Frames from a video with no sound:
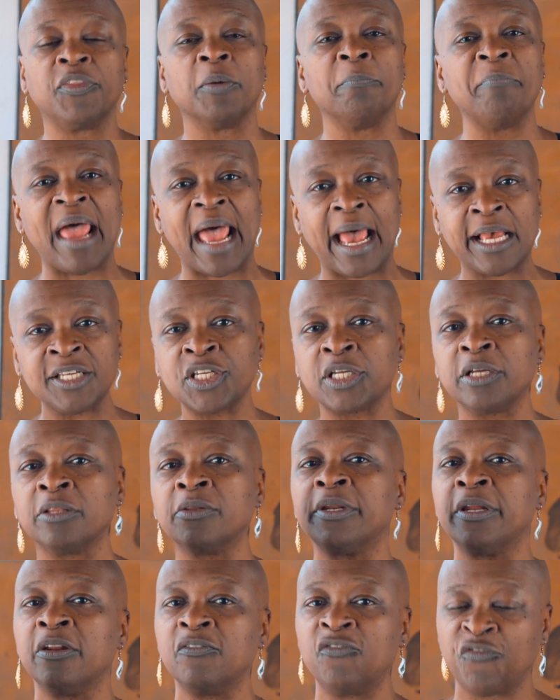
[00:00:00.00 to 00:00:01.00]
the
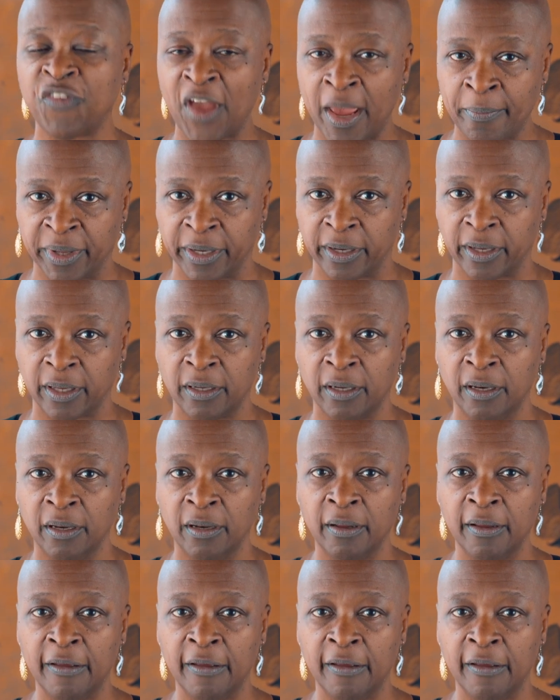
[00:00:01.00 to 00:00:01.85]
masculine and feminine,